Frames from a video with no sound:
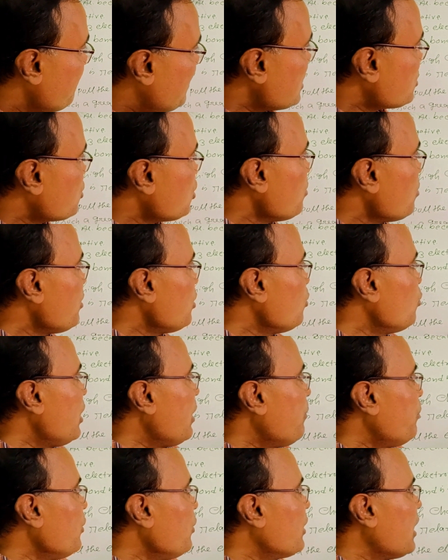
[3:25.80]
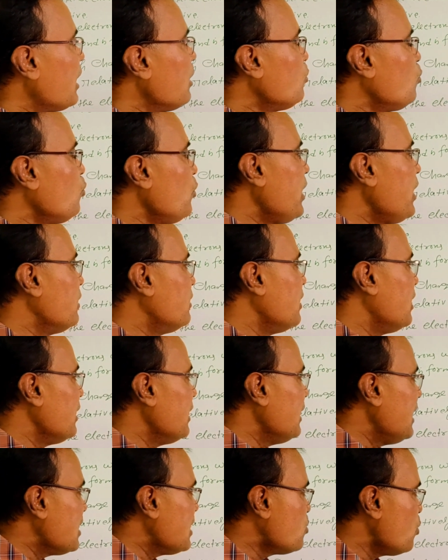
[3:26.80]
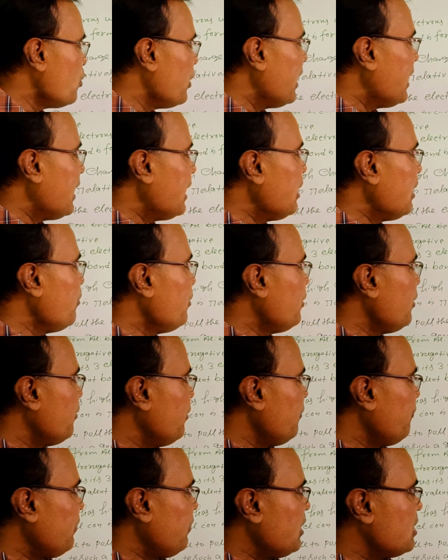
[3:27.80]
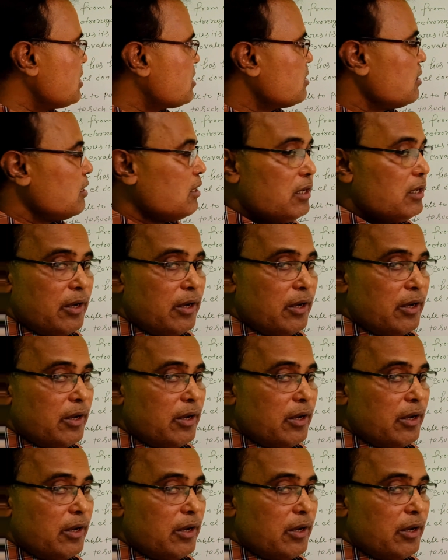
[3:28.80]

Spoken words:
First of all, we have to calculate the electronegativity difference